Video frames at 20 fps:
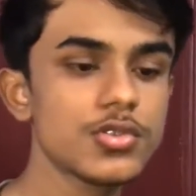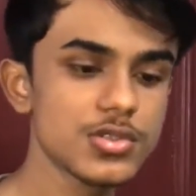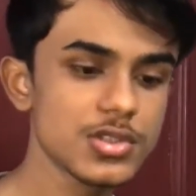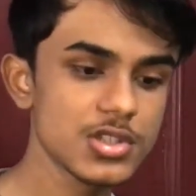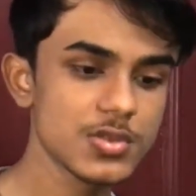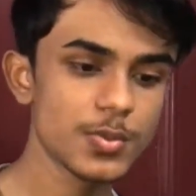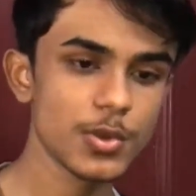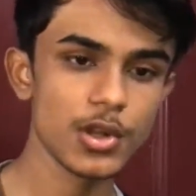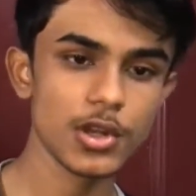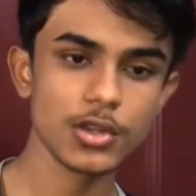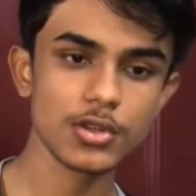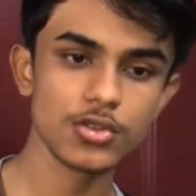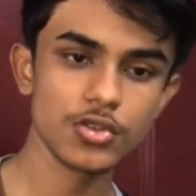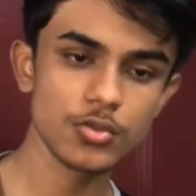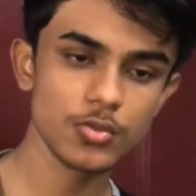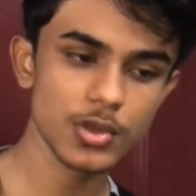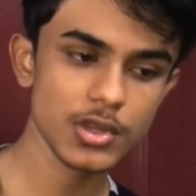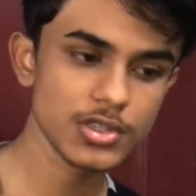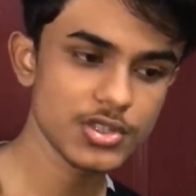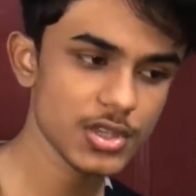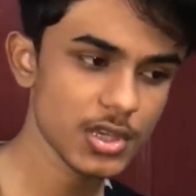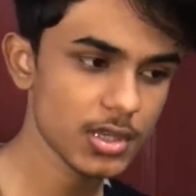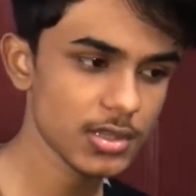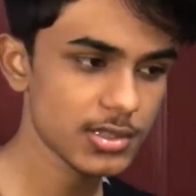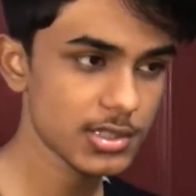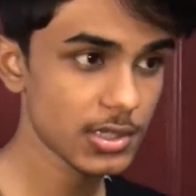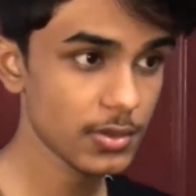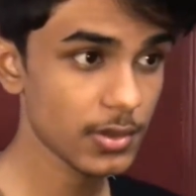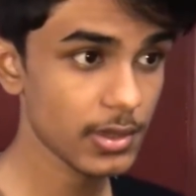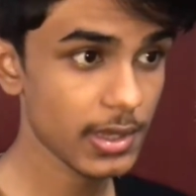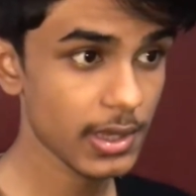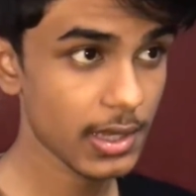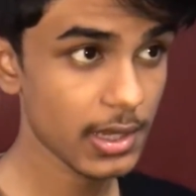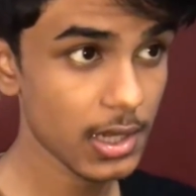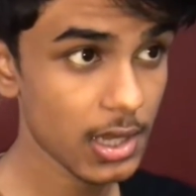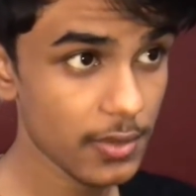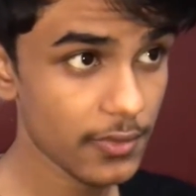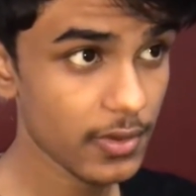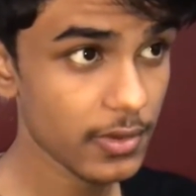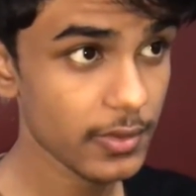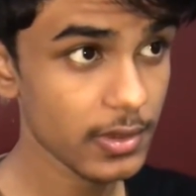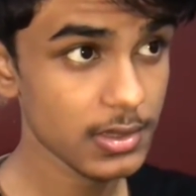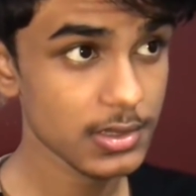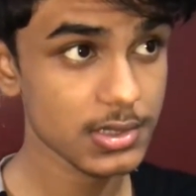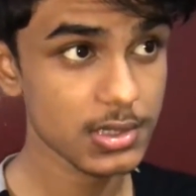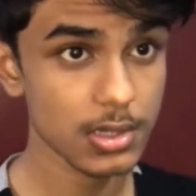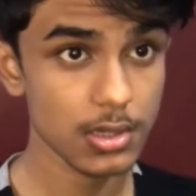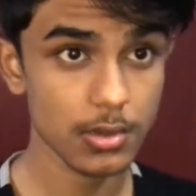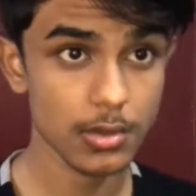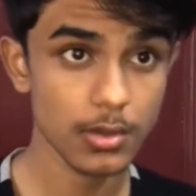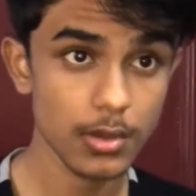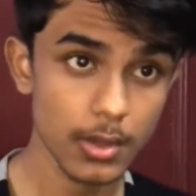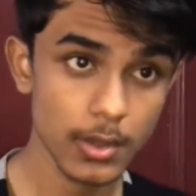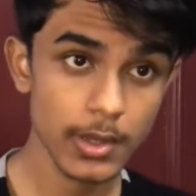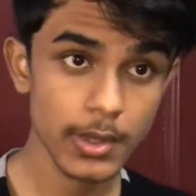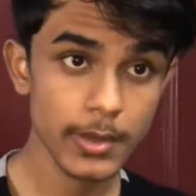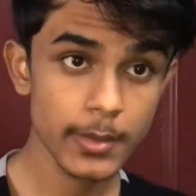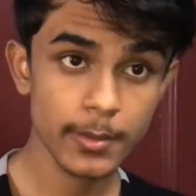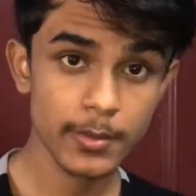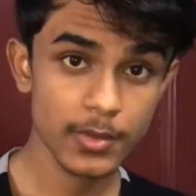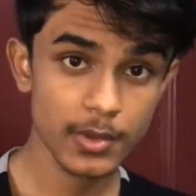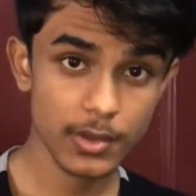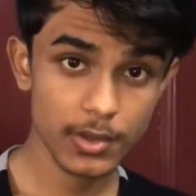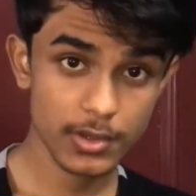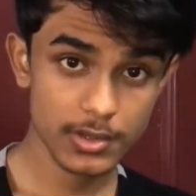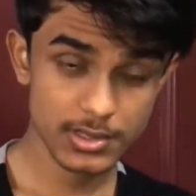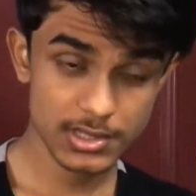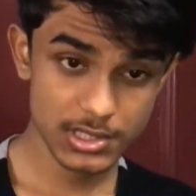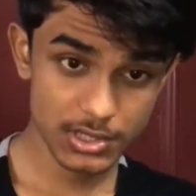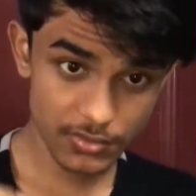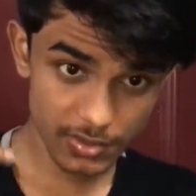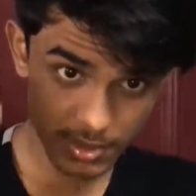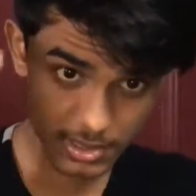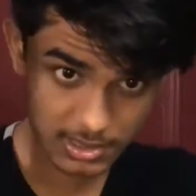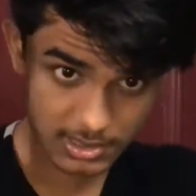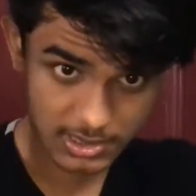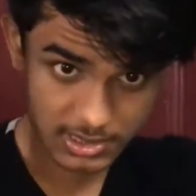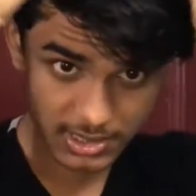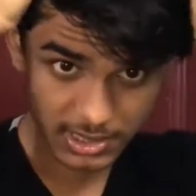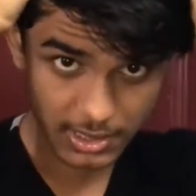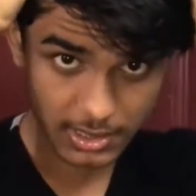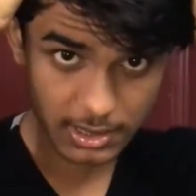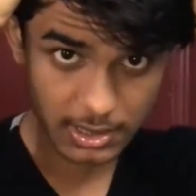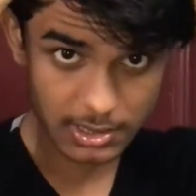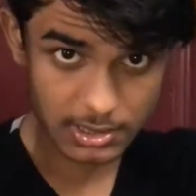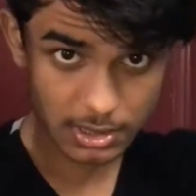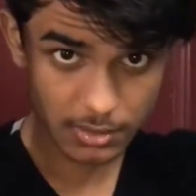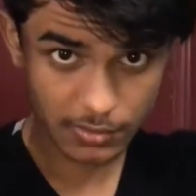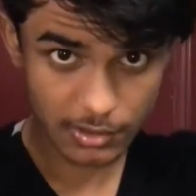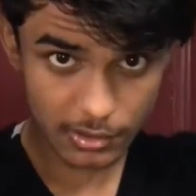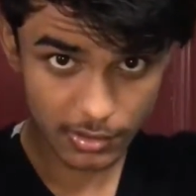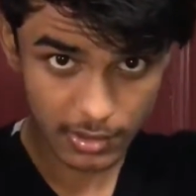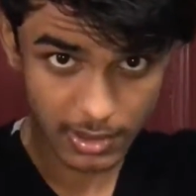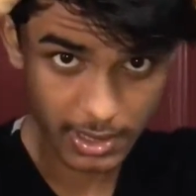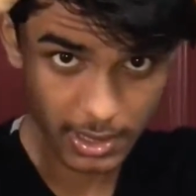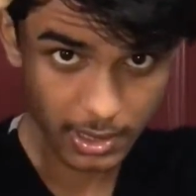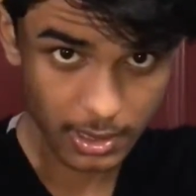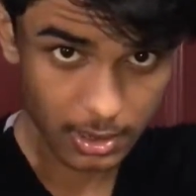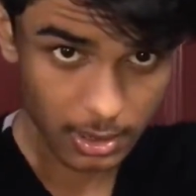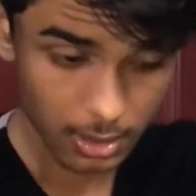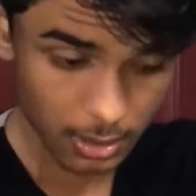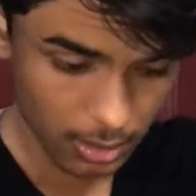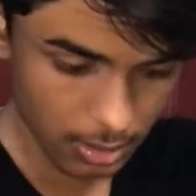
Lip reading: use this product too much, else you'll end up having some serious stickiness over your head.